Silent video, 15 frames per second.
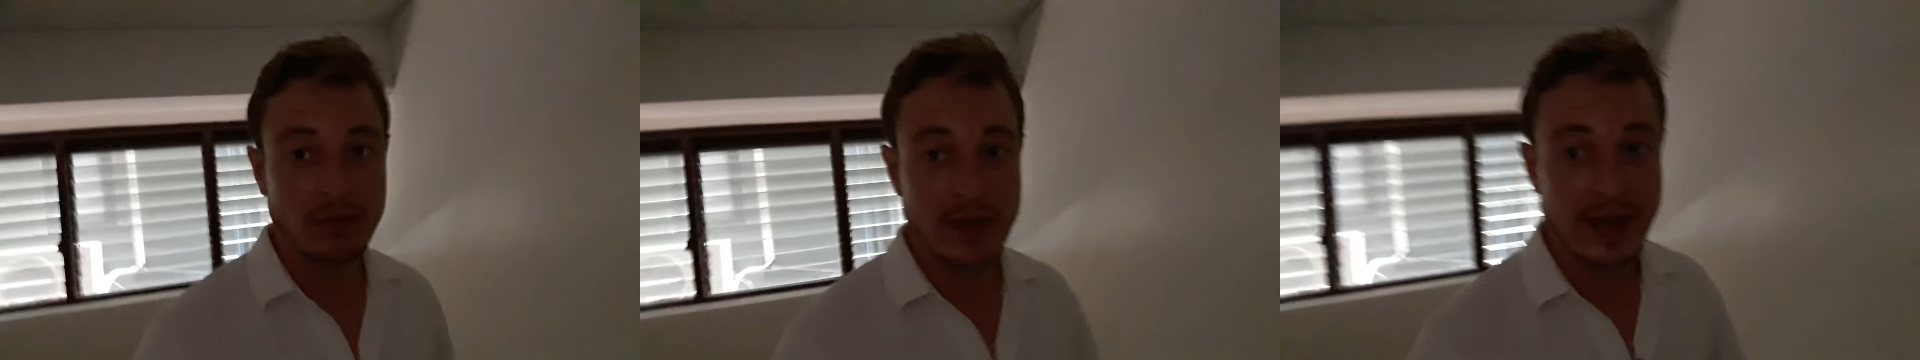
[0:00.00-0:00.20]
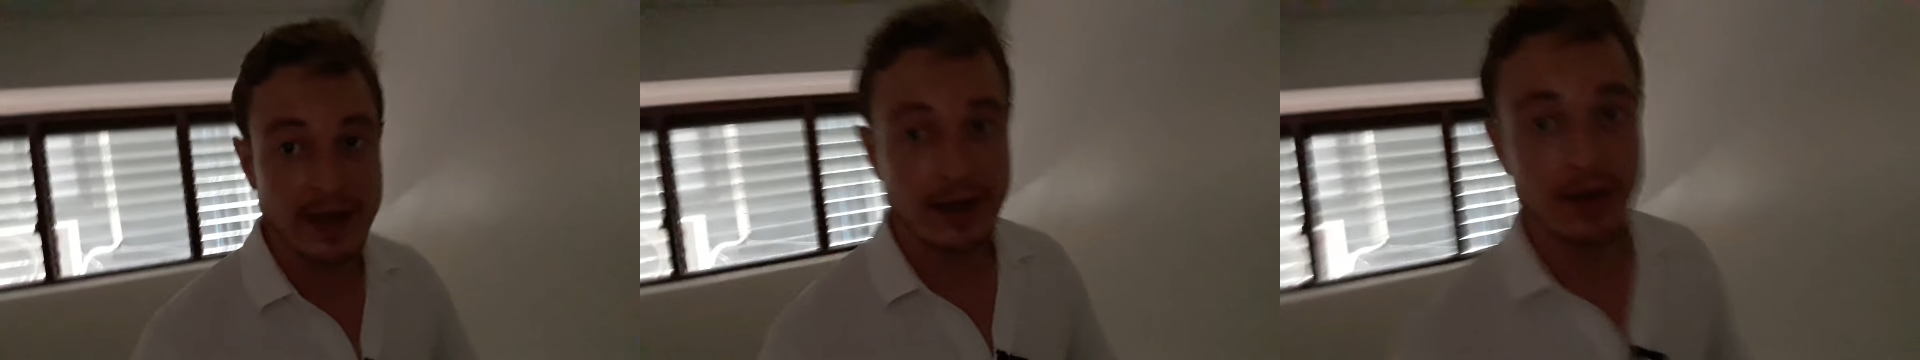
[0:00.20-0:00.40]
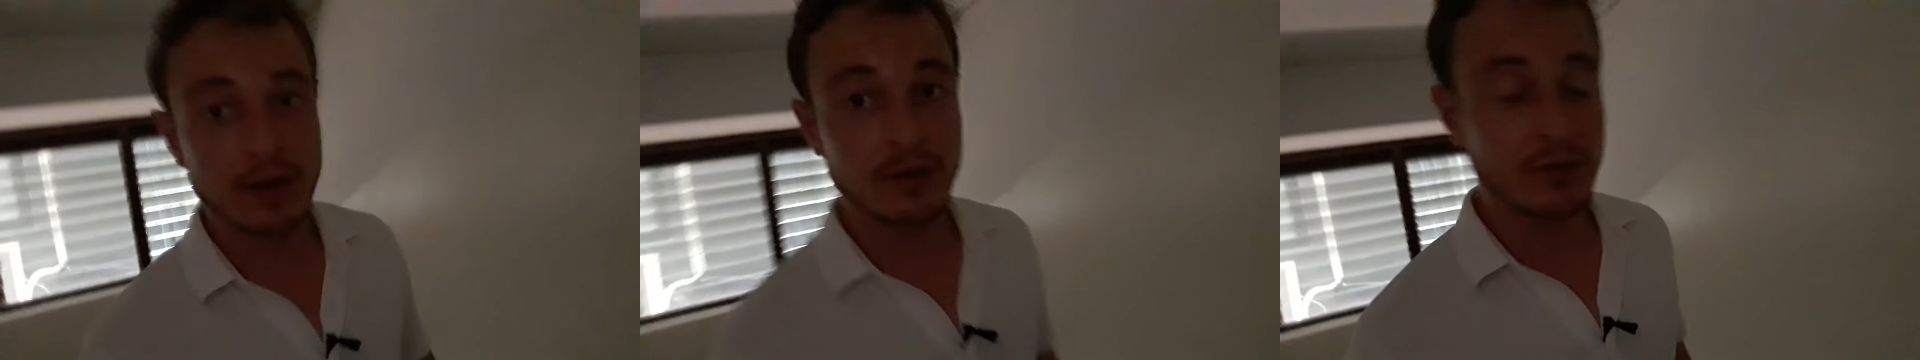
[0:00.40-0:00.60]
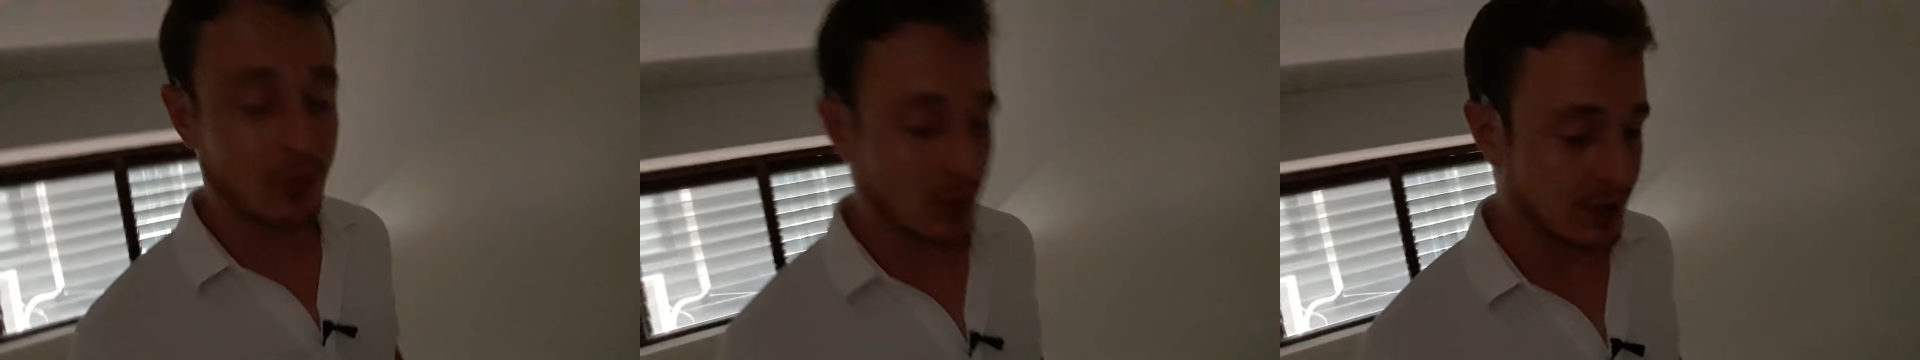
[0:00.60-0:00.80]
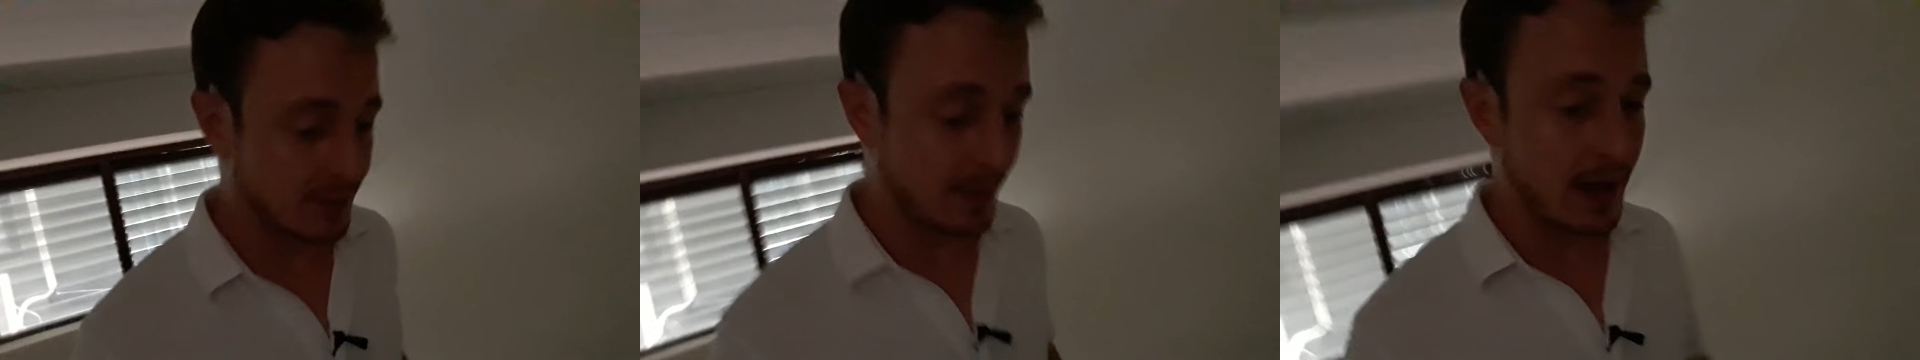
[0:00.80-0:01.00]
of that,
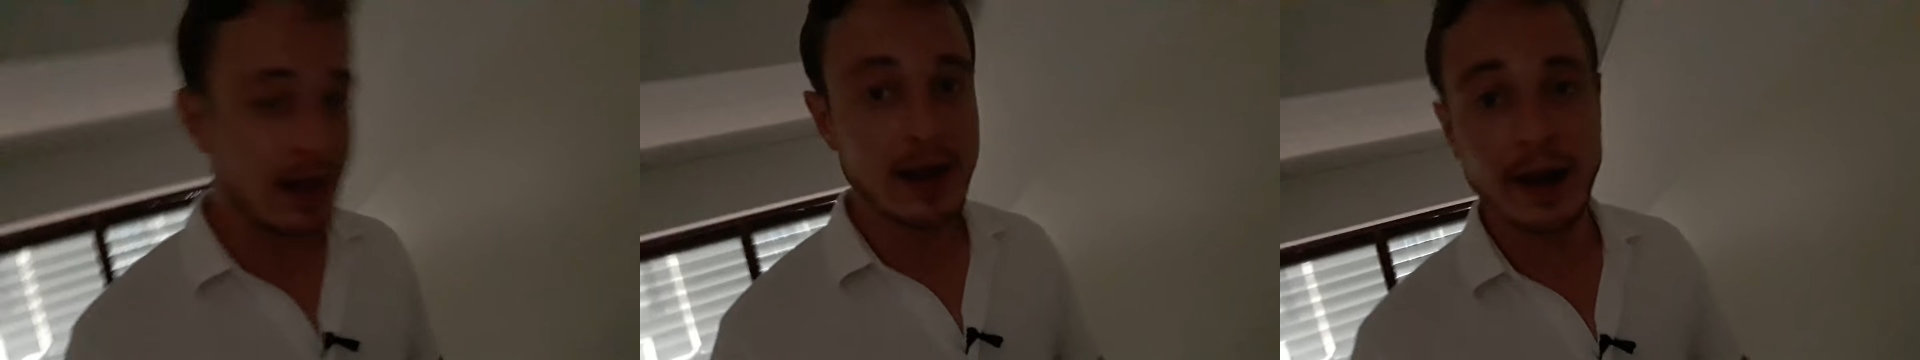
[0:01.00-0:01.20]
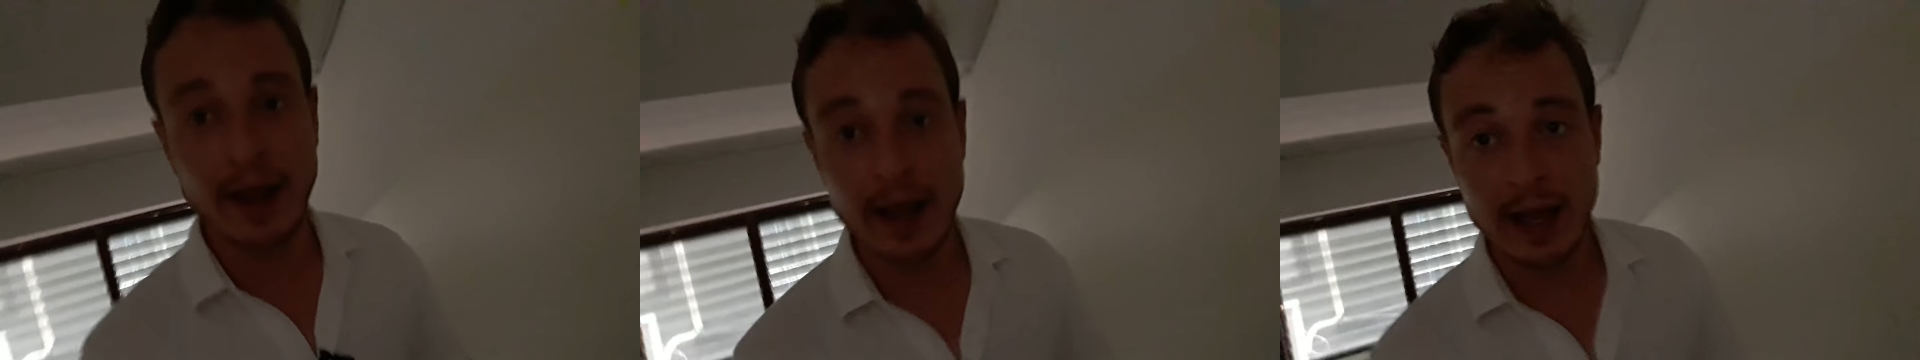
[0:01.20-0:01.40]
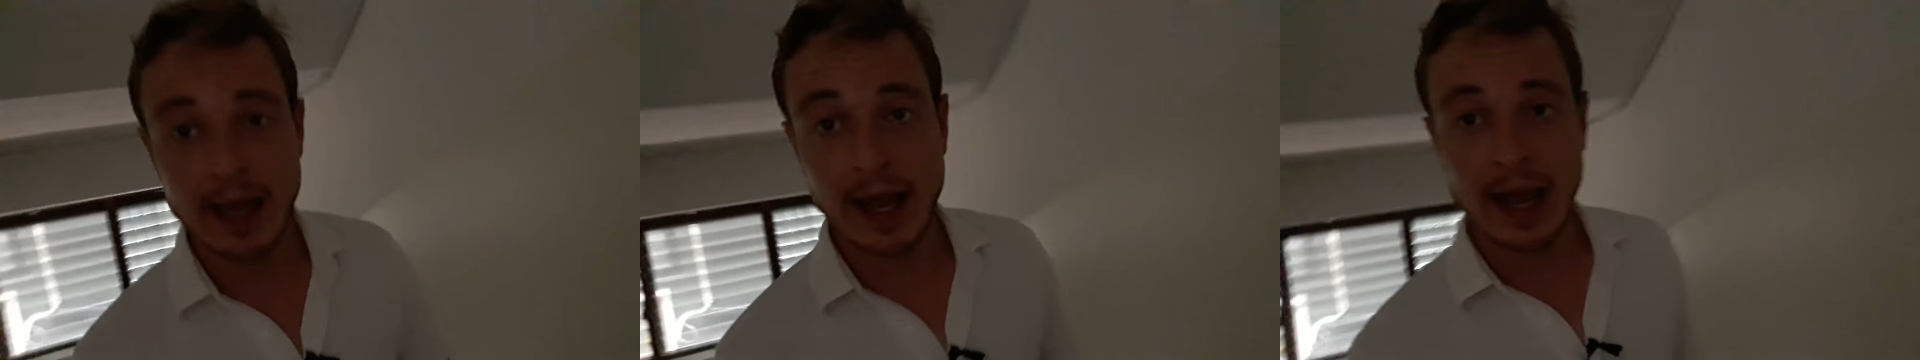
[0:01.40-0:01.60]
forty baht,